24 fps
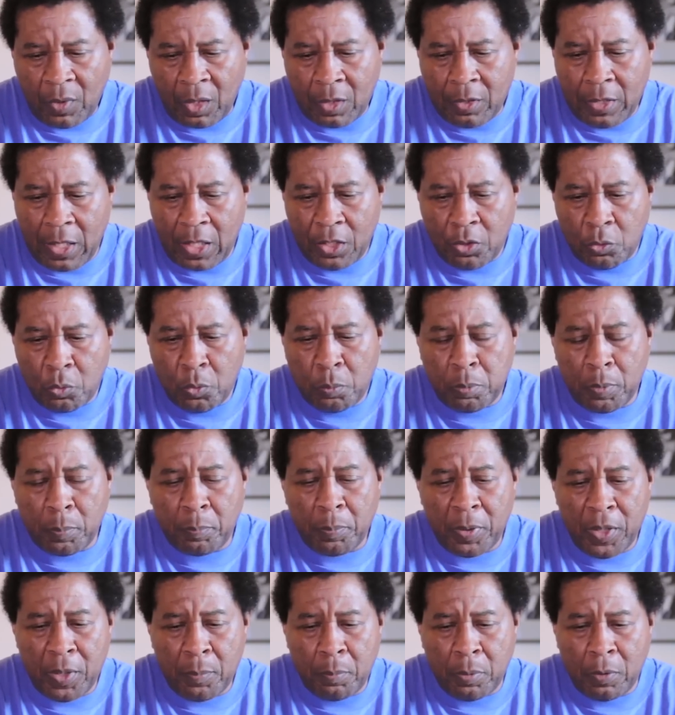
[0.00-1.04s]
that group of
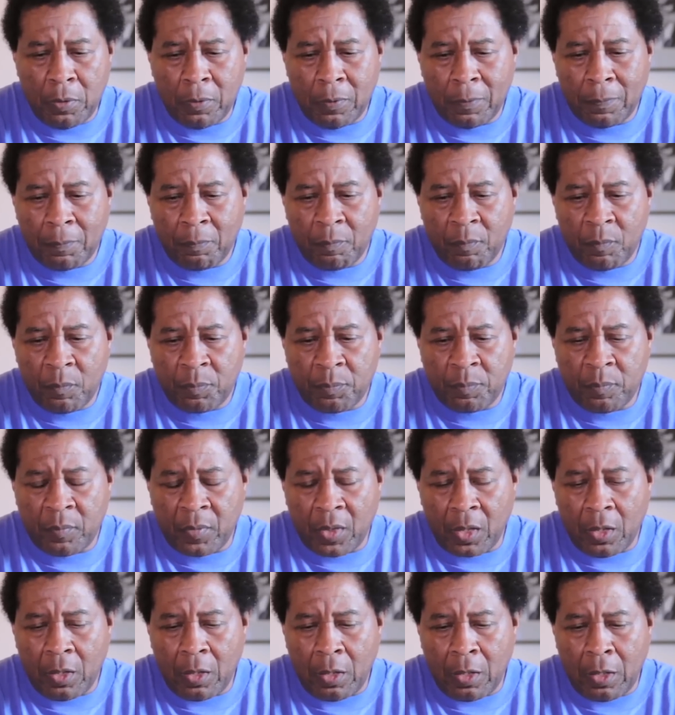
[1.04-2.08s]
people
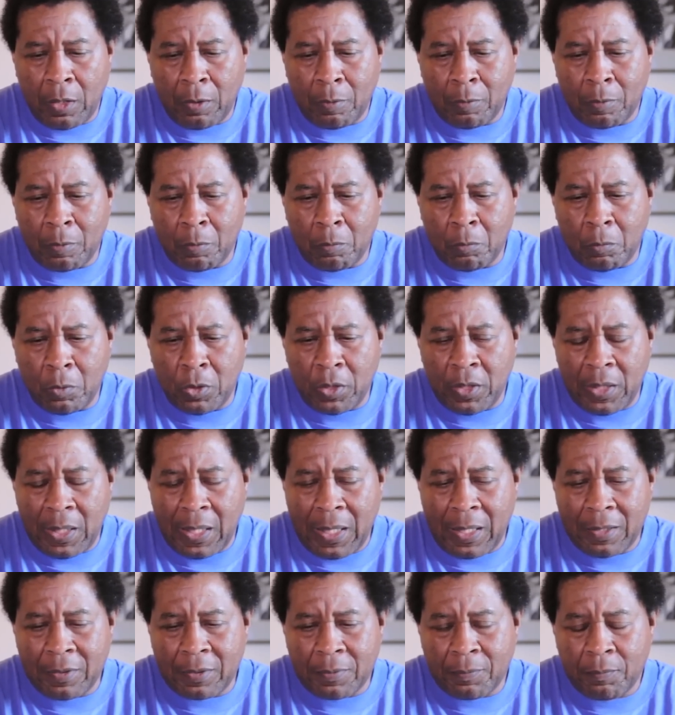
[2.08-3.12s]
uh, were
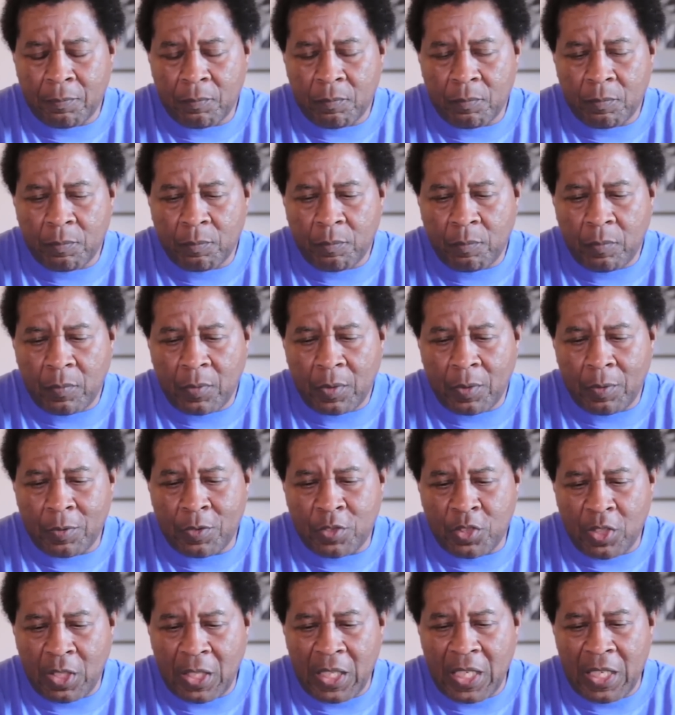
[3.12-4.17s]
not
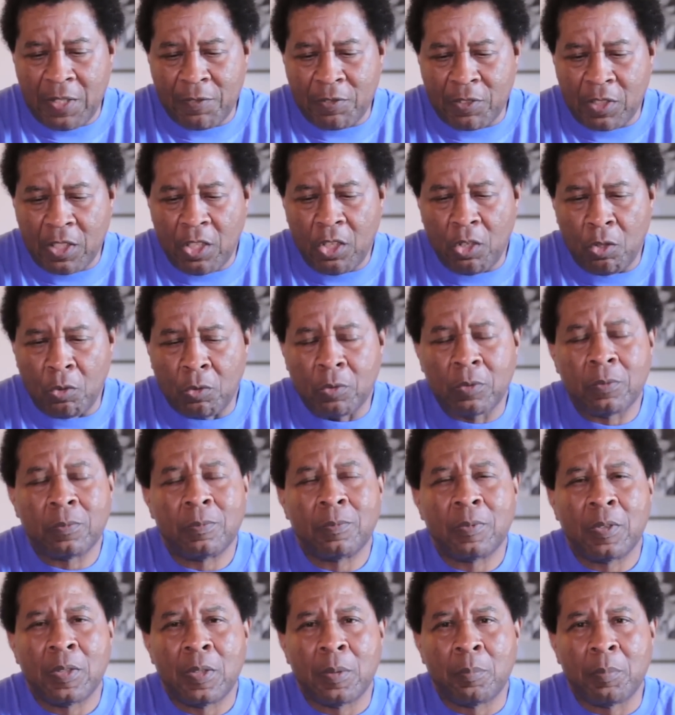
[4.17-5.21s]
slaves loan
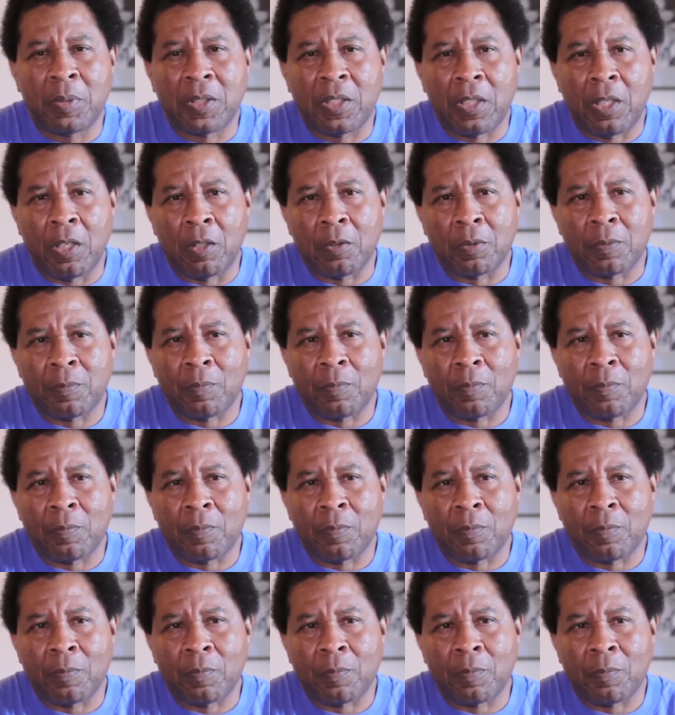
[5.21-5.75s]
because